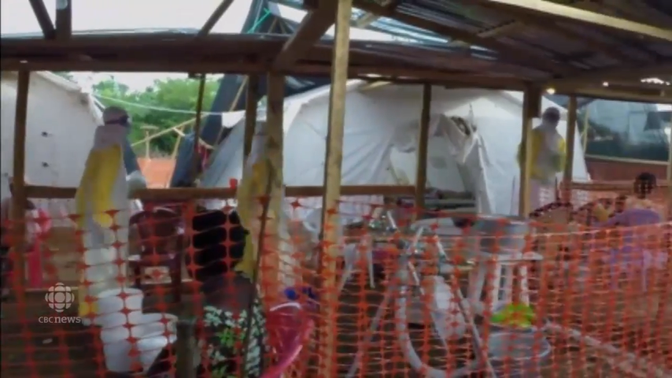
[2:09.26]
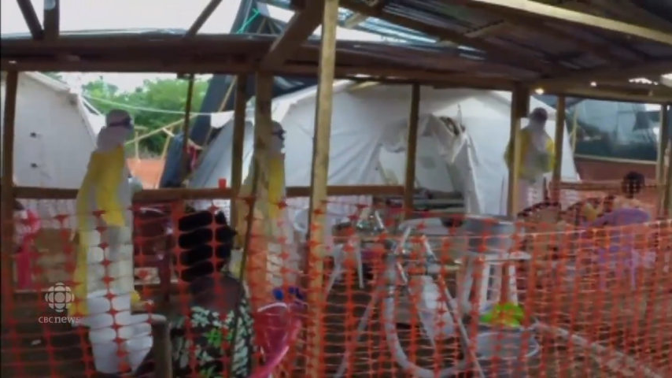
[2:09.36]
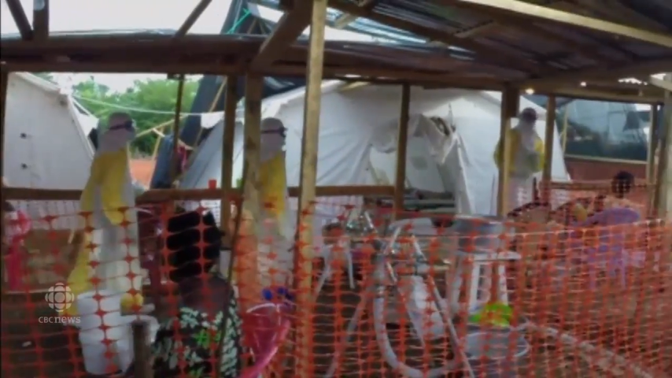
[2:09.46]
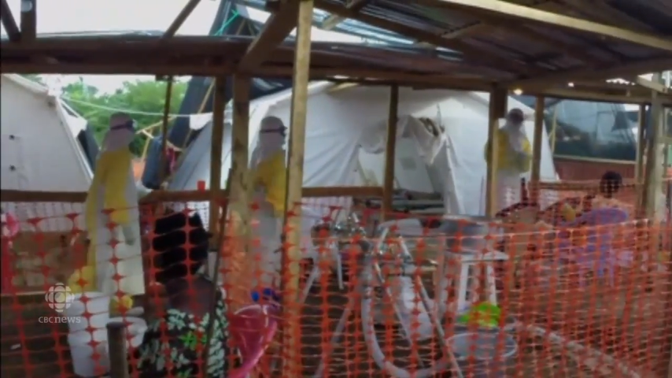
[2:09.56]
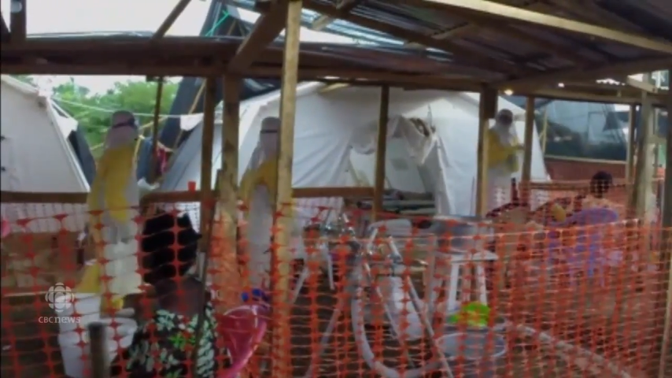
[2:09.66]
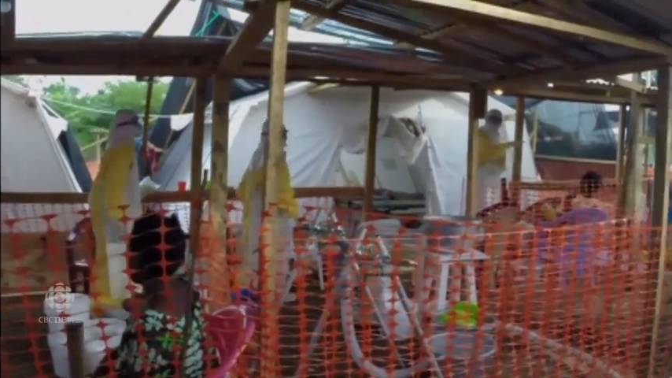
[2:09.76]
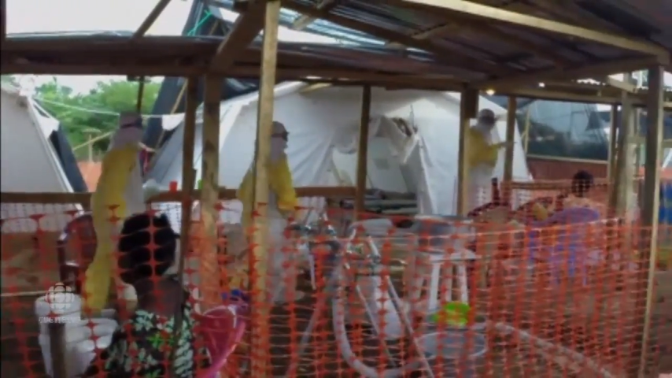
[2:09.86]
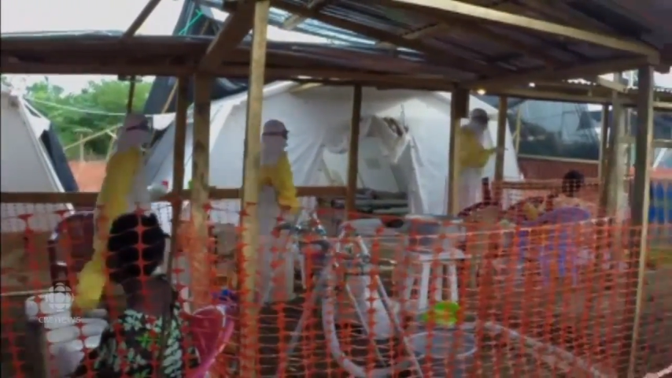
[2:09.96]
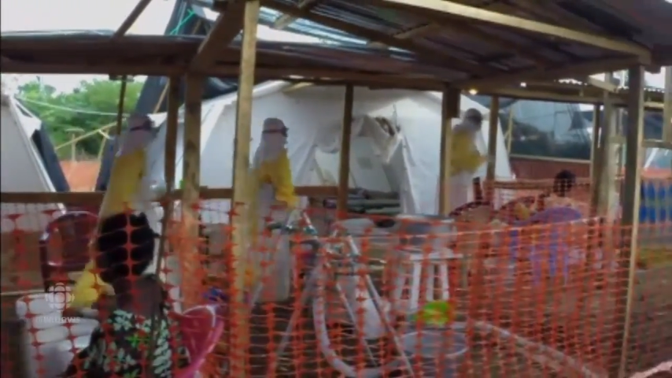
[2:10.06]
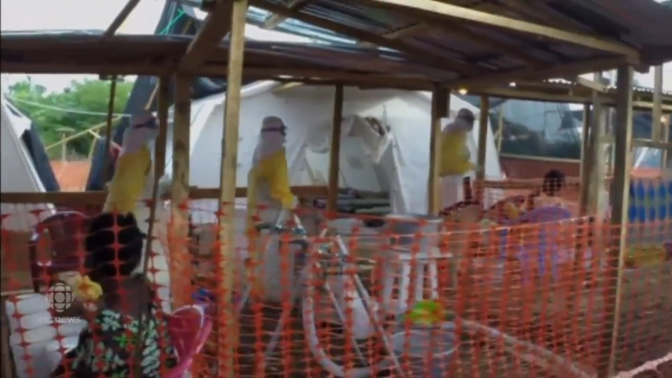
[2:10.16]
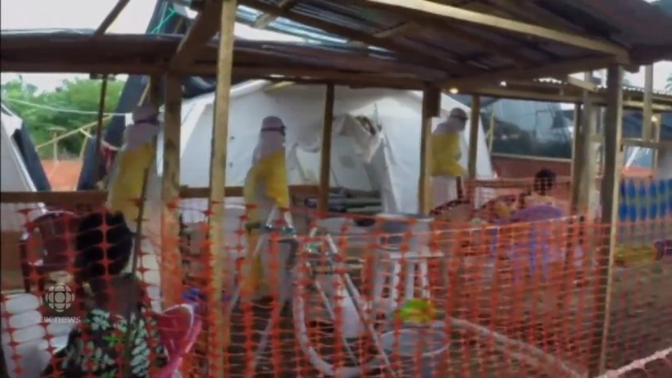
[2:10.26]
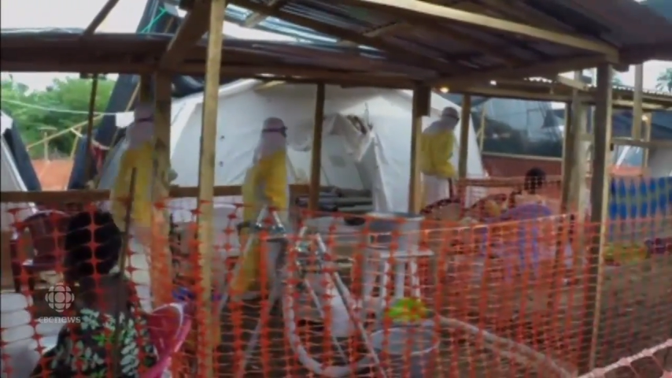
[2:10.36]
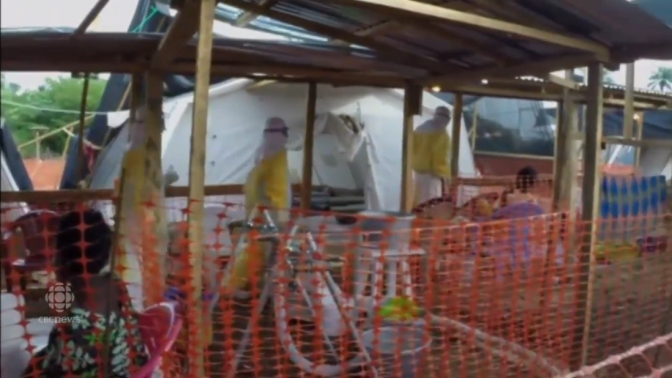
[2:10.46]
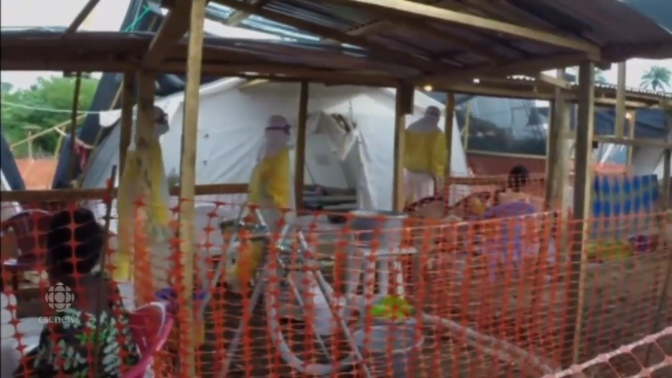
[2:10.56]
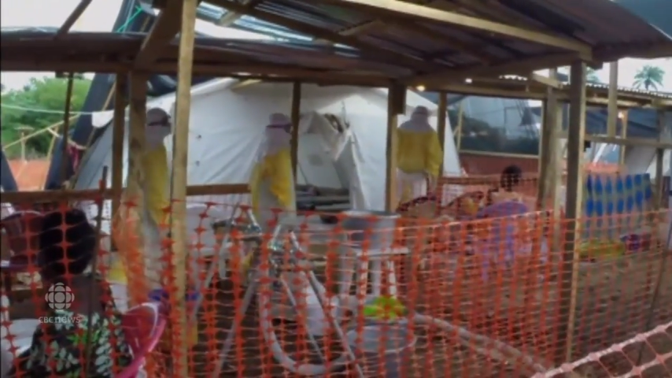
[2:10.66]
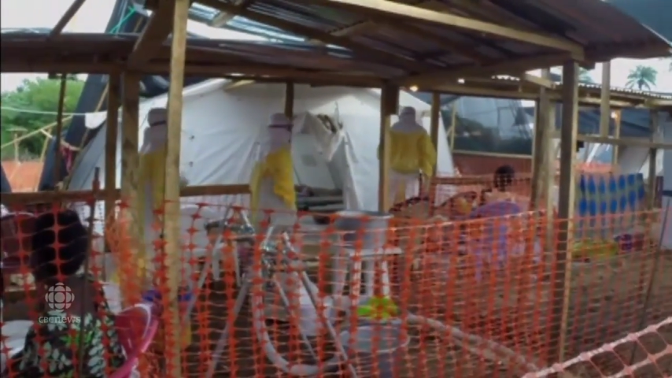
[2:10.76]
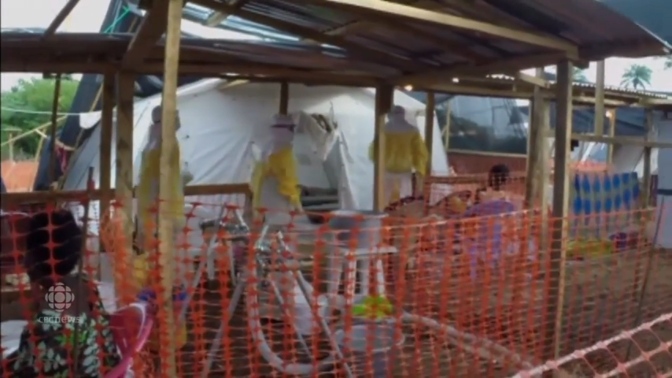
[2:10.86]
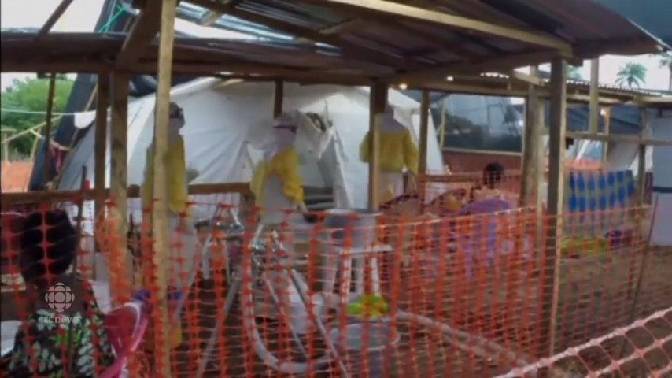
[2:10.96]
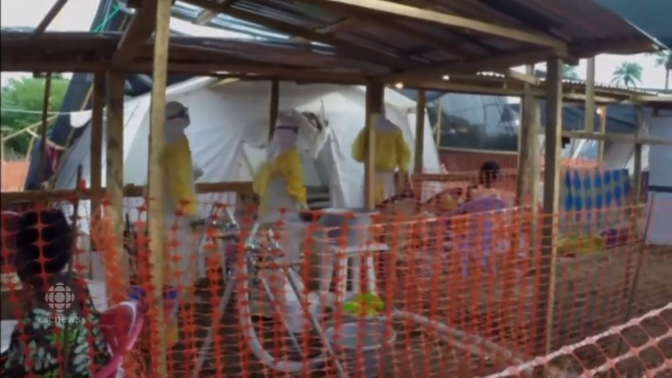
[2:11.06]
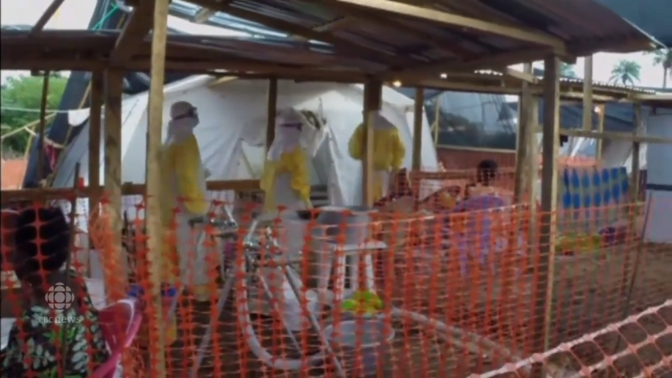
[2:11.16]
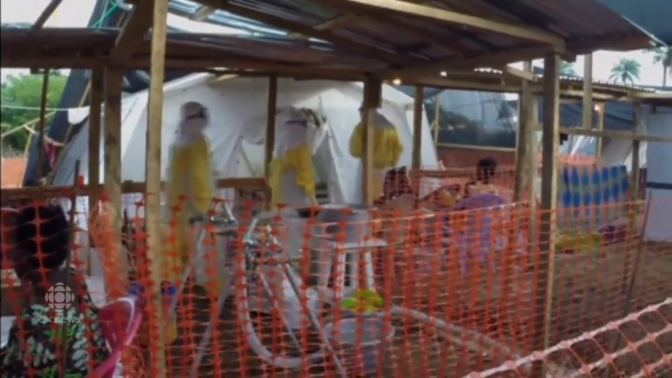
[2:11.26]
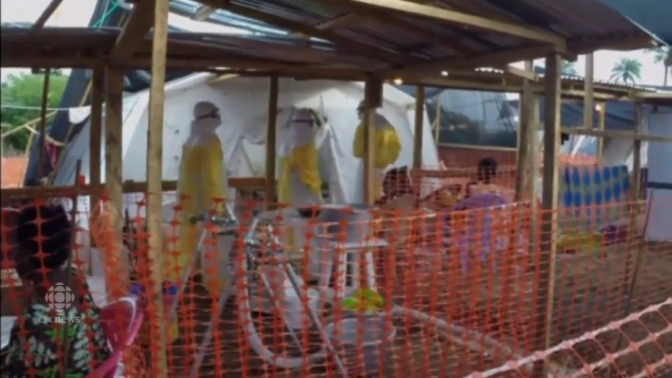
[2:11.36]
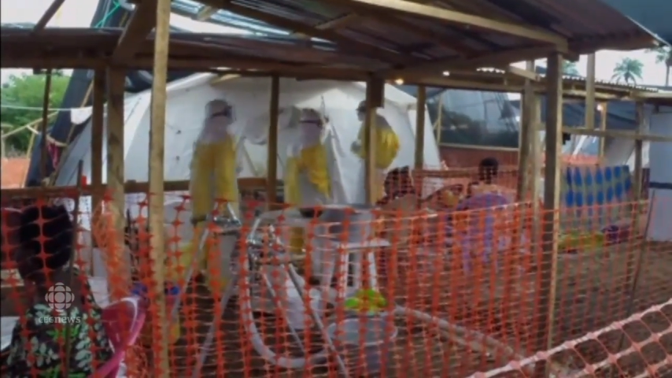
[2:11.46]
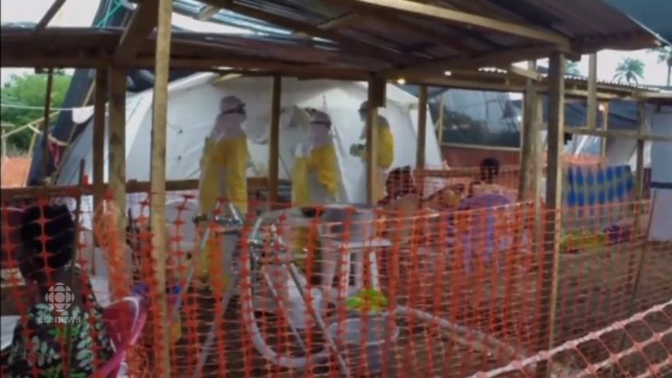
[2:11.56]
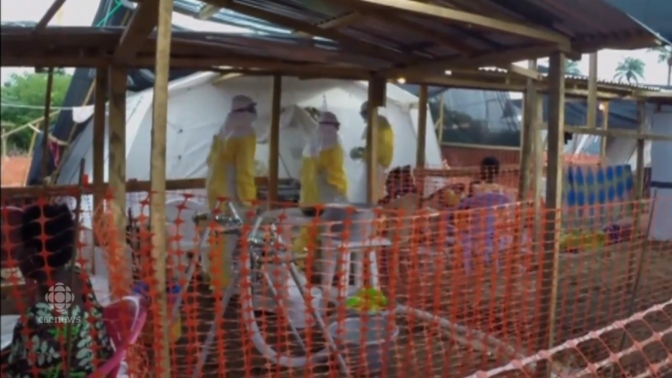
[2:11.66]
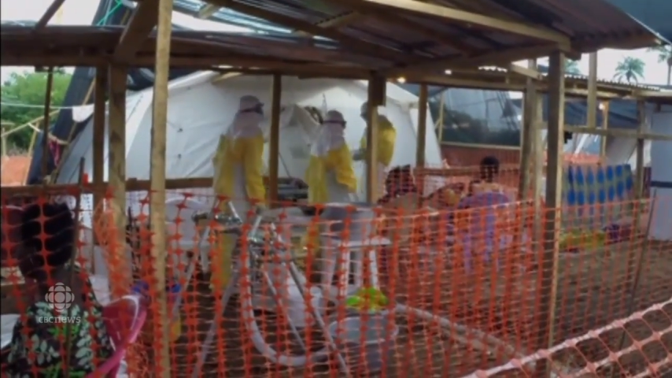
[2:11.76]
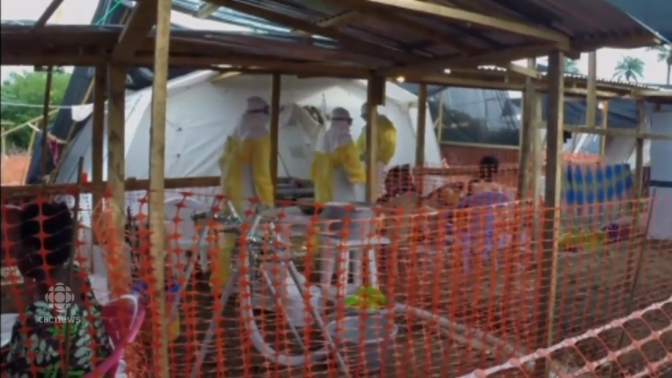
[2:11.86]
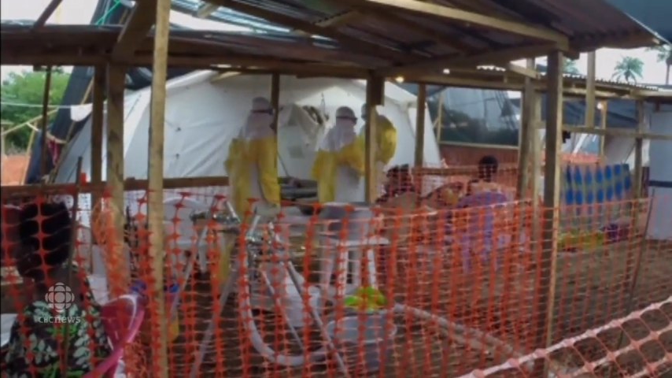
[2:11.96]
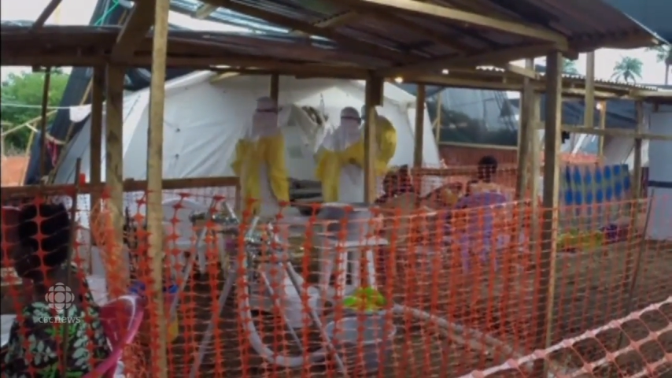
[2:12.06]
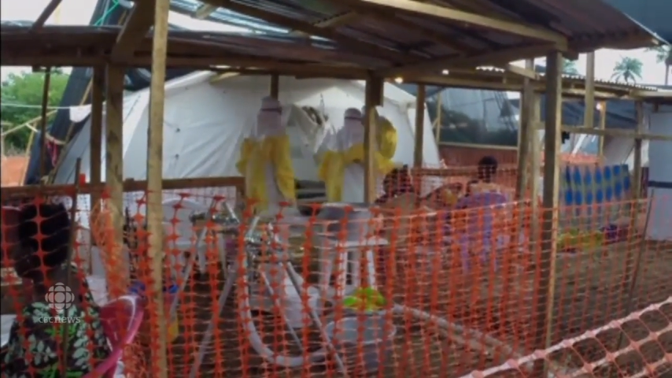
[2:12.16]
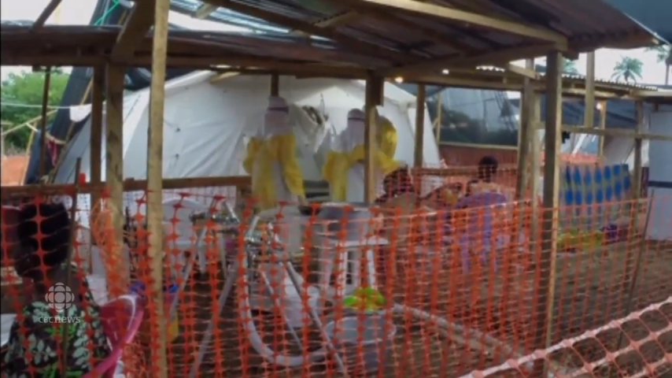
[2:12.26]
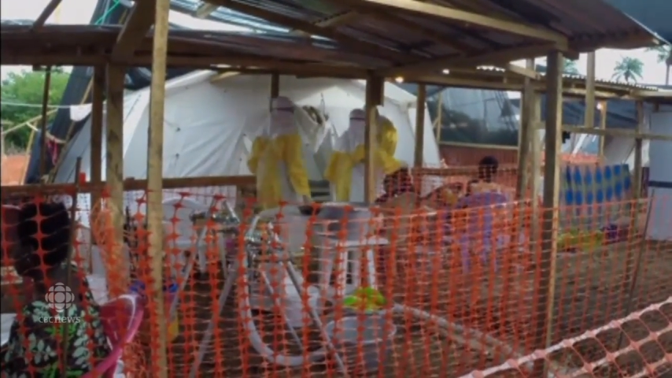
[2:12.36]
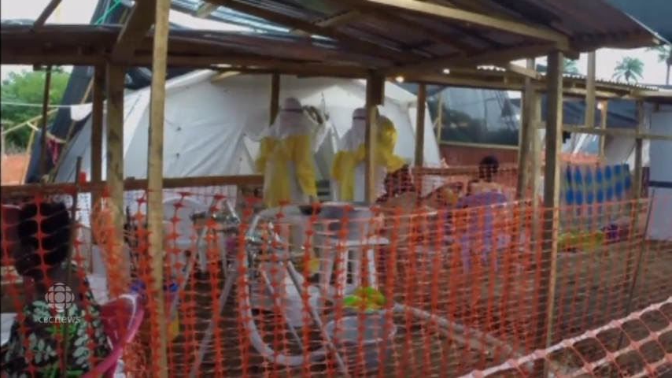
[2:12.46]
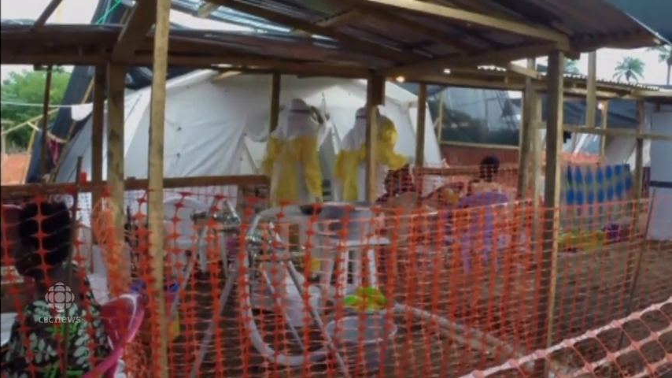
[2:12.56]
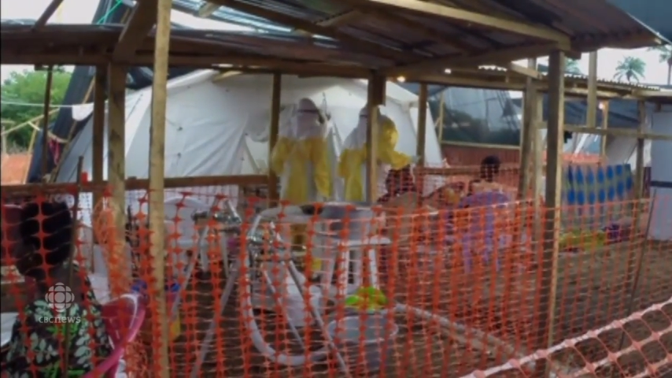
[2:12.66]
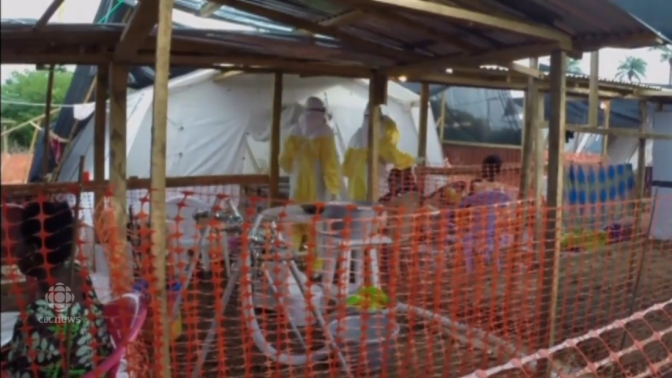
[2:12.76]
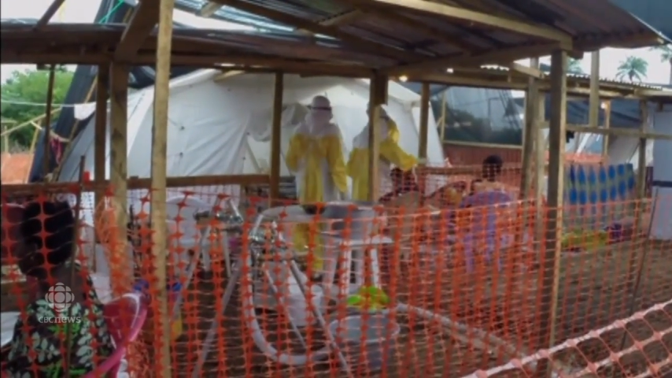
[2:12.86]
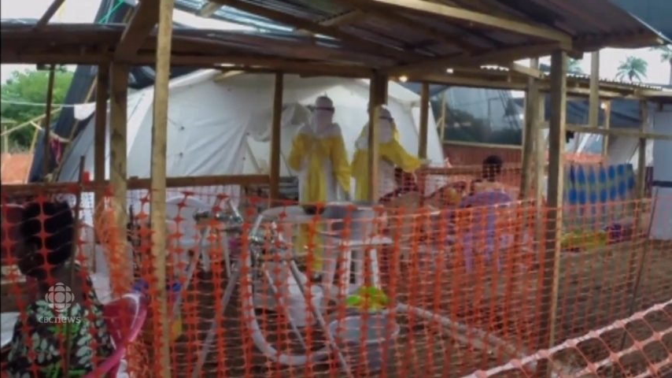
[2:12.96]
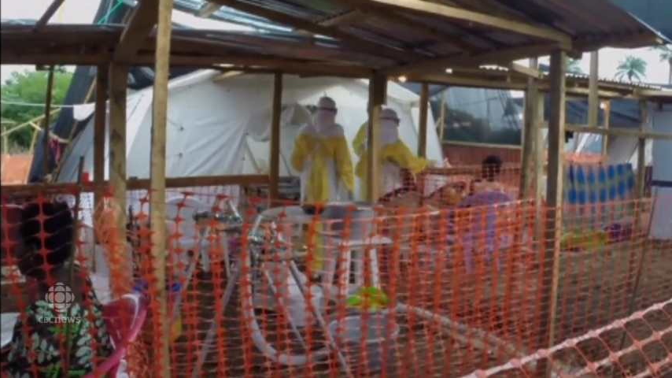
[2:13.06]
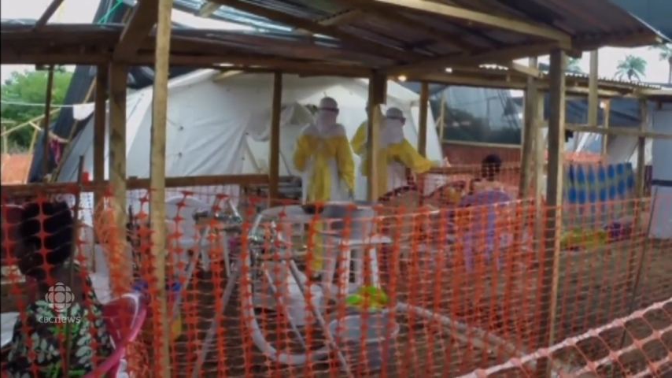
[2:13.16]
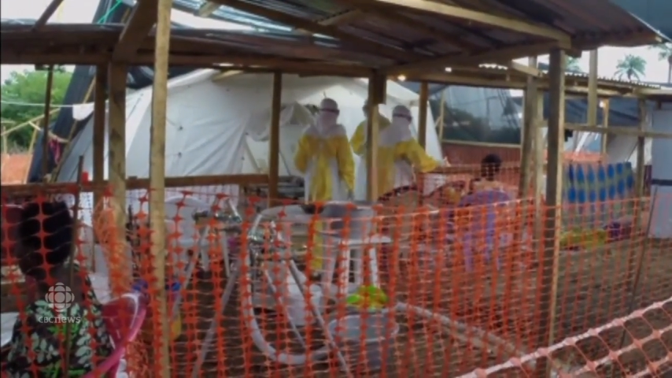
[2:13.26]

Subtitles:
[unreadable: no face in view]